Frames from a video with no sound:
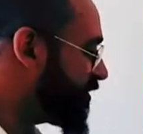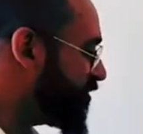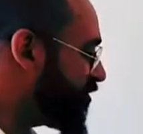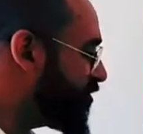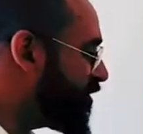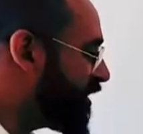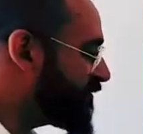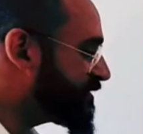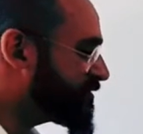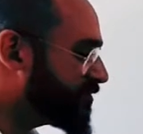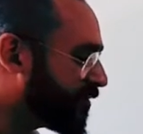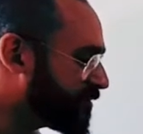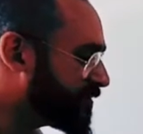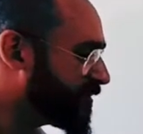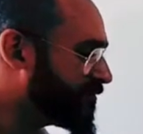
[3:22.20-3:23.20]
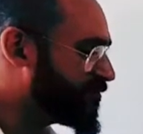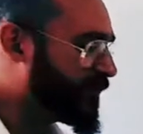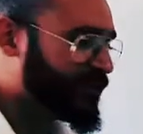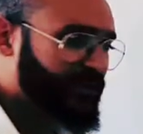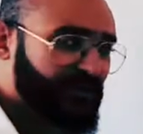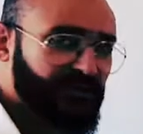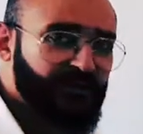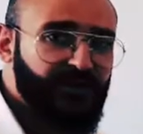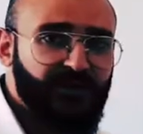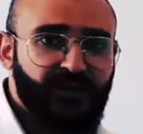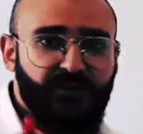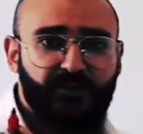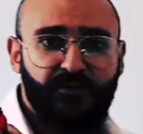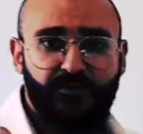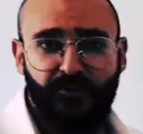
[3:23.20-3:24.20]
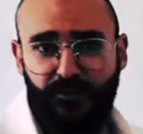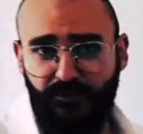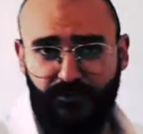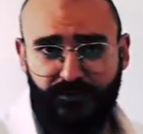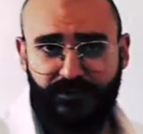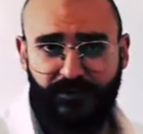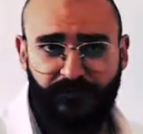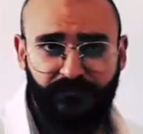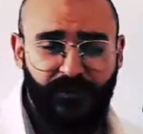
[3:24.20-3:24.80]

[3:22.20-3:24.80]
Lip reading: you have started being rude.